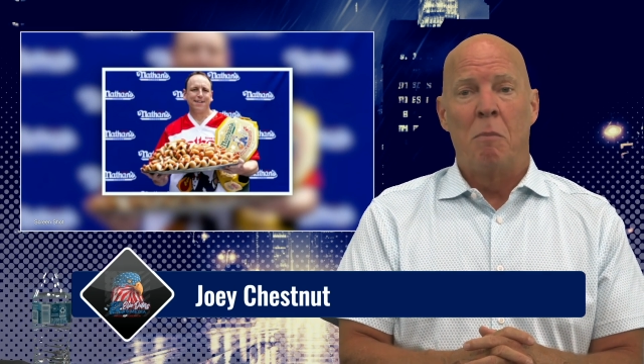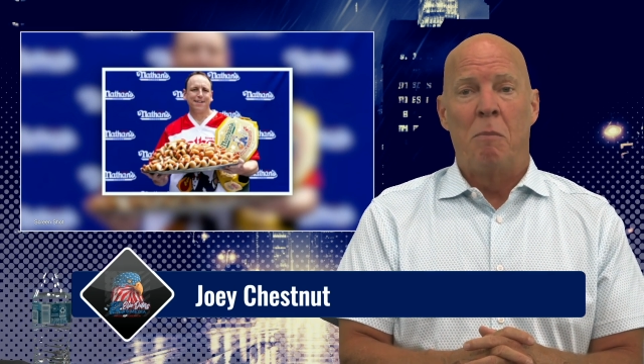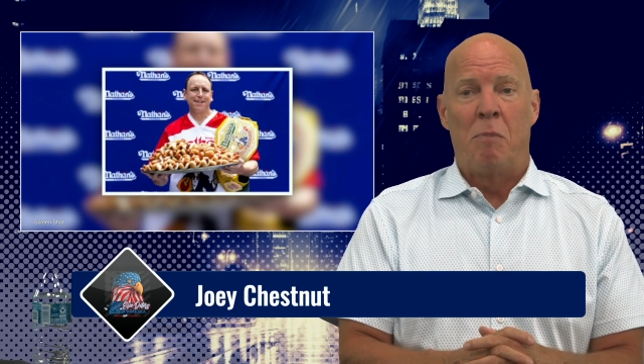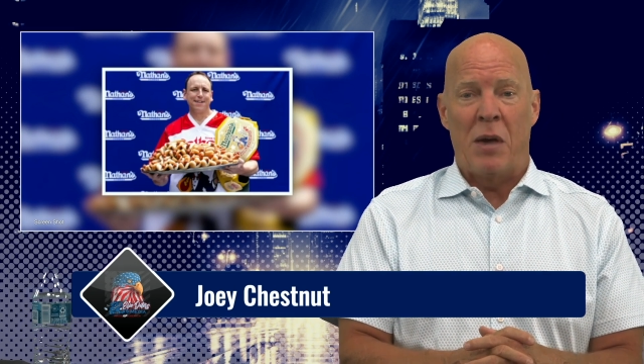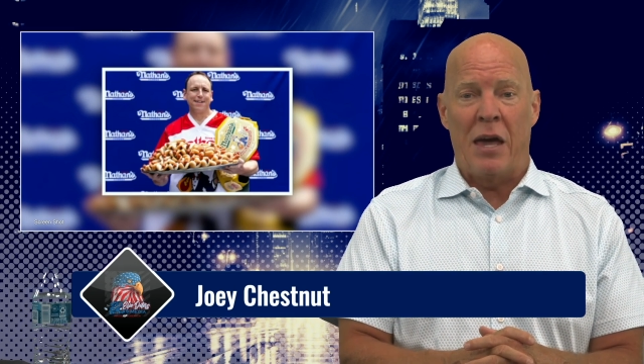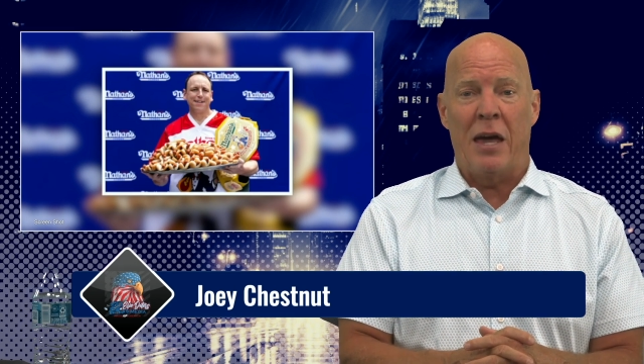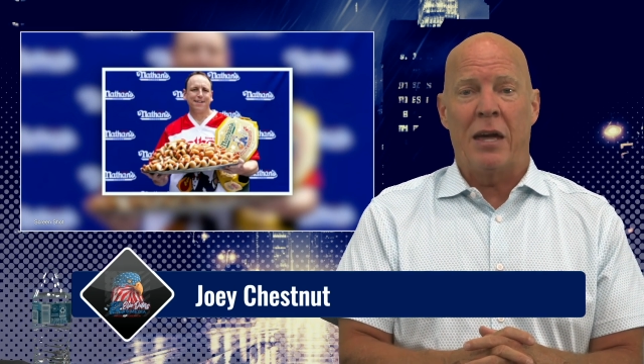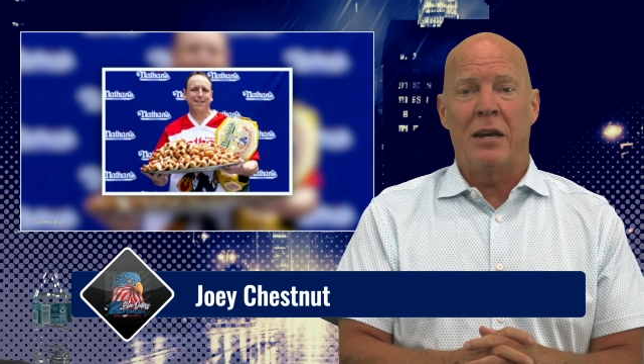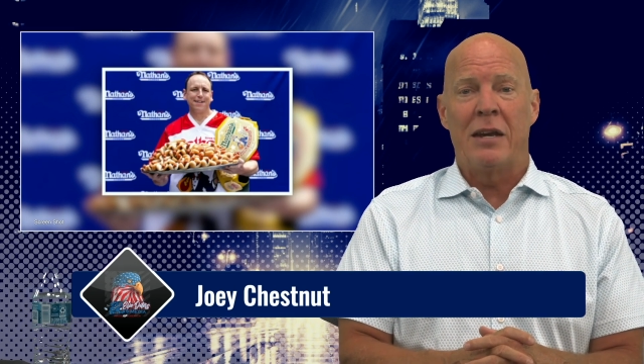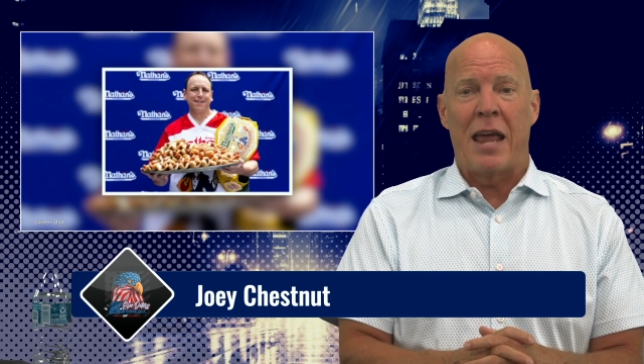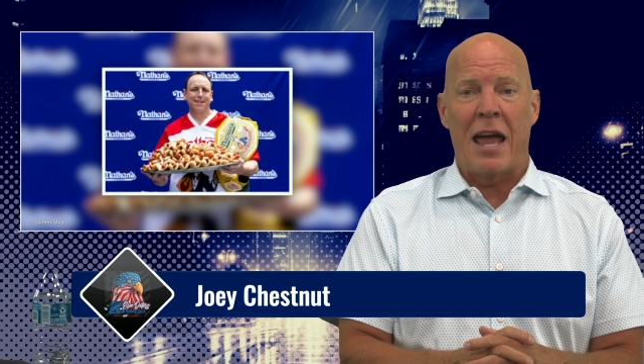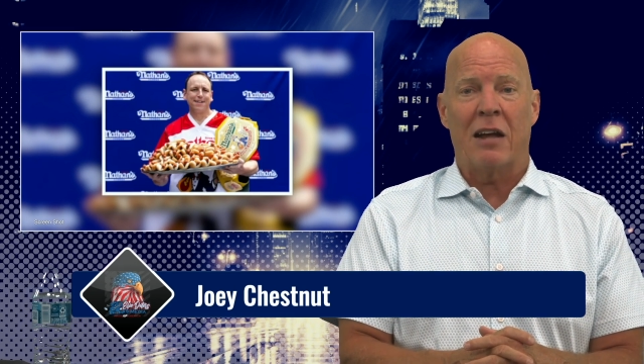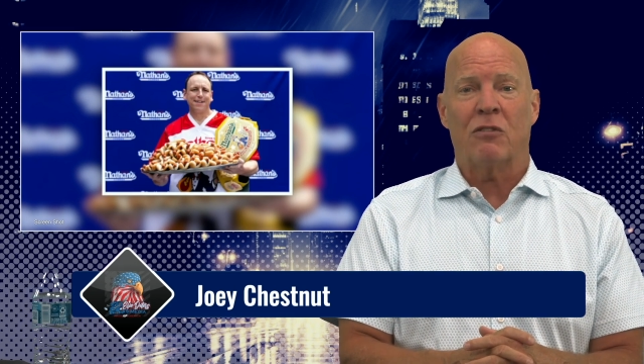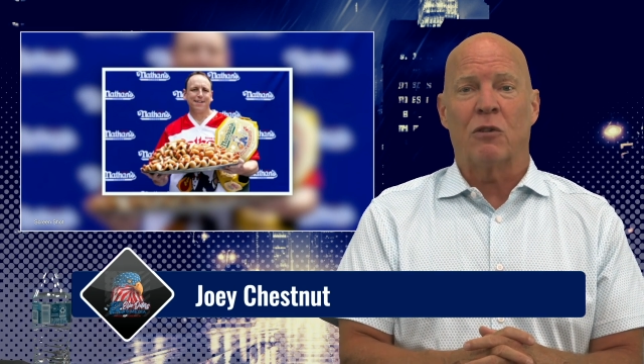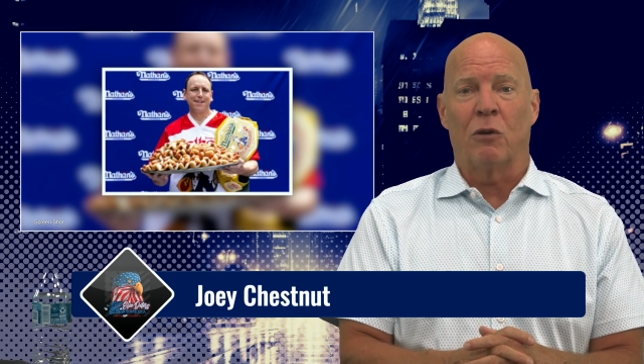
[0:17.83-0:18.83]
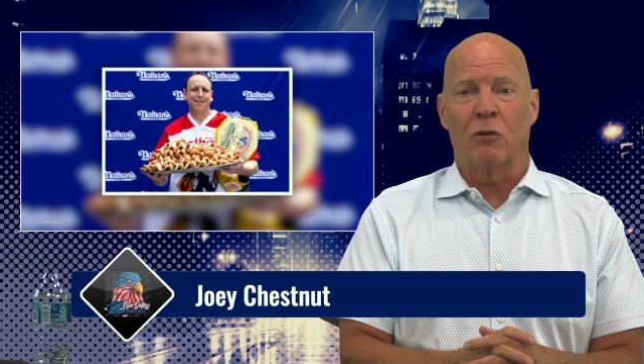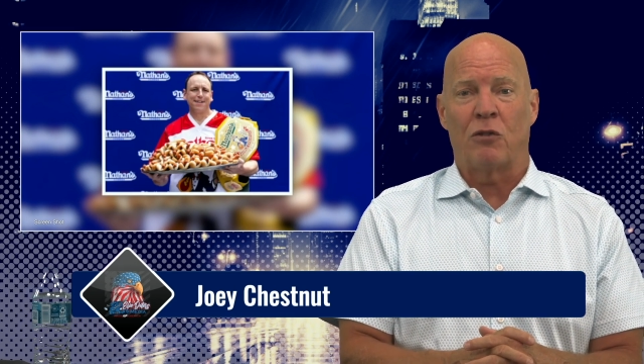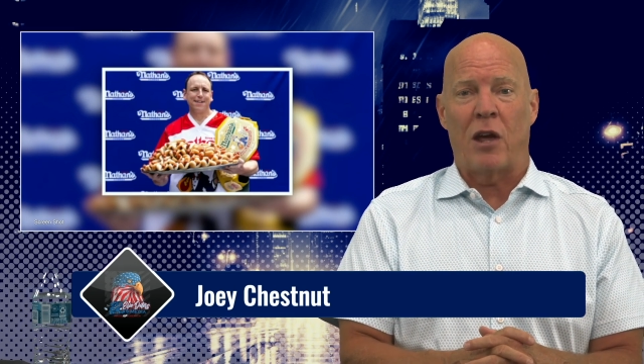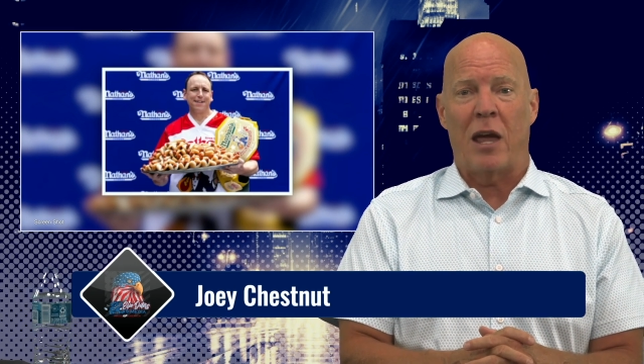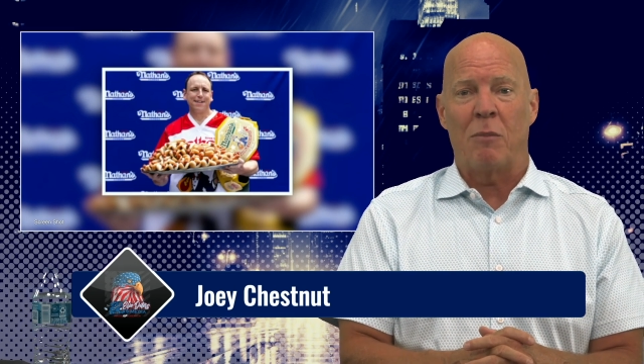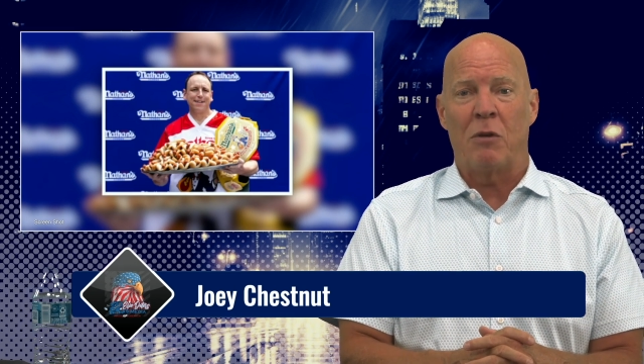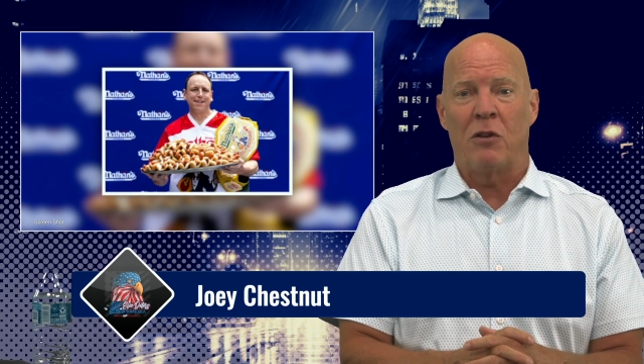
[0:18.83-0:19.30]
big national
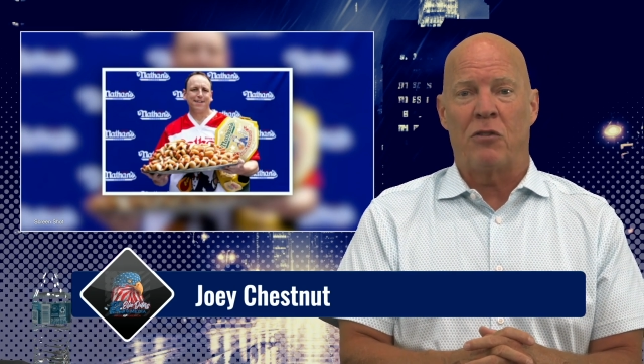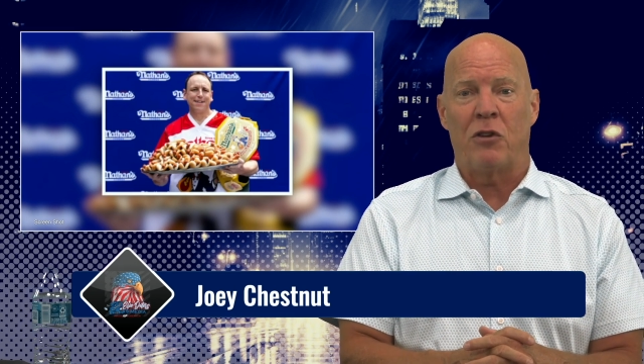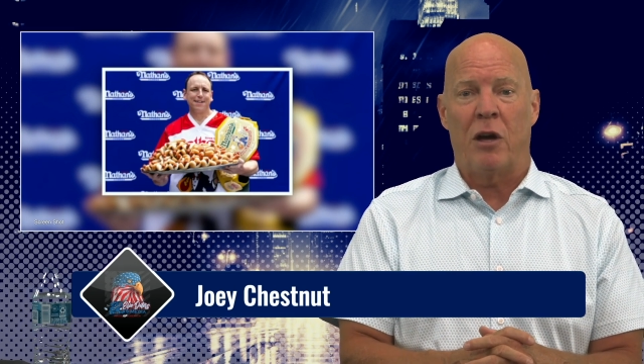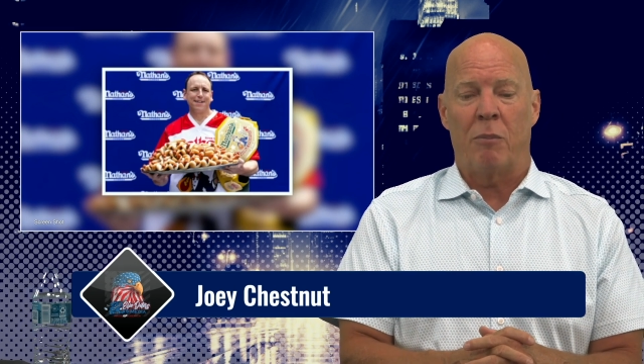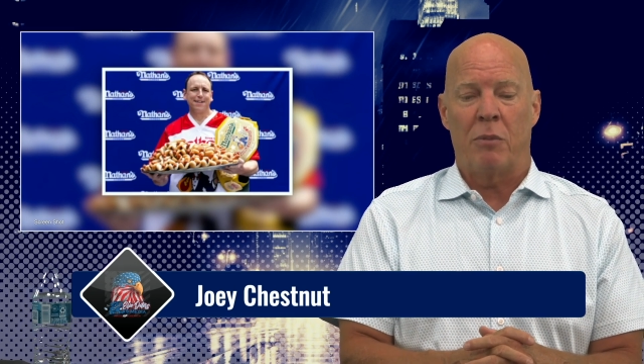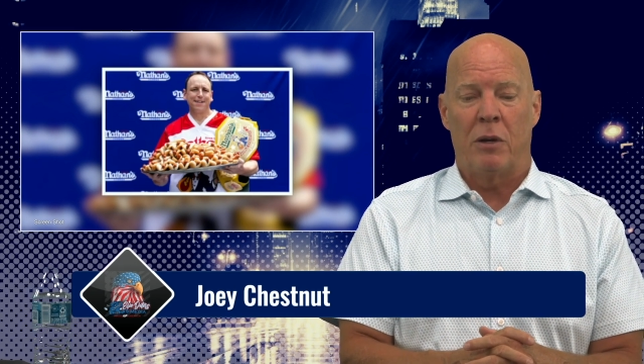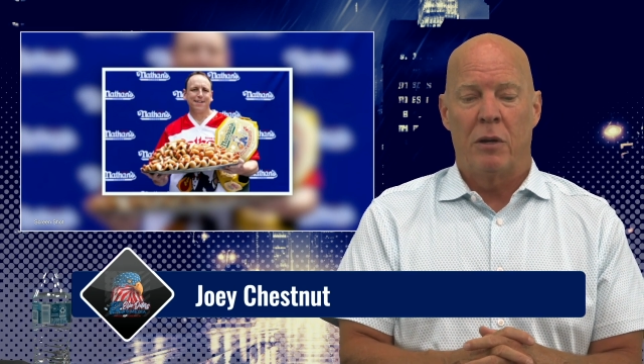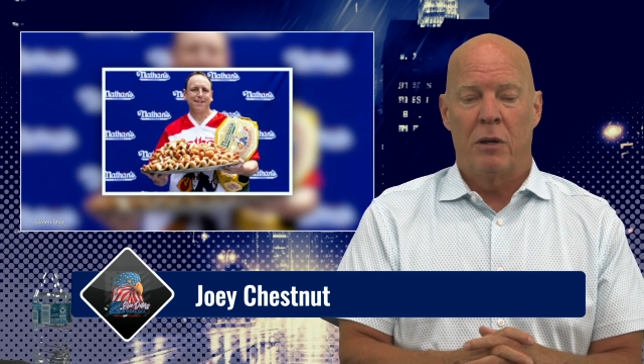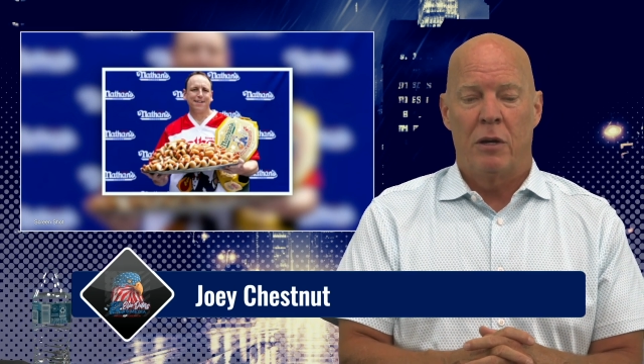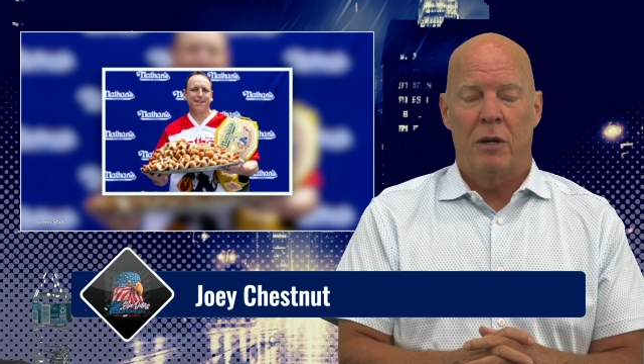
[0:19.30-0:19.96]
championship.